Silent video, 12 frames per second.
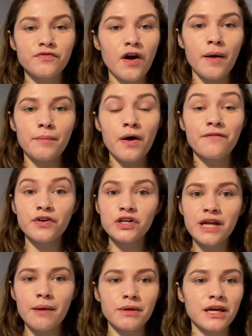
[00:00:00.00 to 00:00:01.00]
from
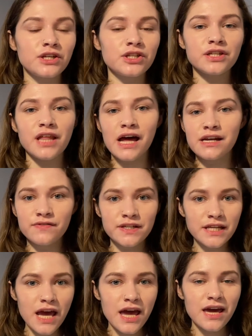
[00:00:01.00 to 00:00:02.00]
first application to the end of the
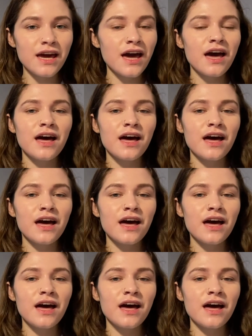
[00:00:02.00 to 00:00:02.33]
day.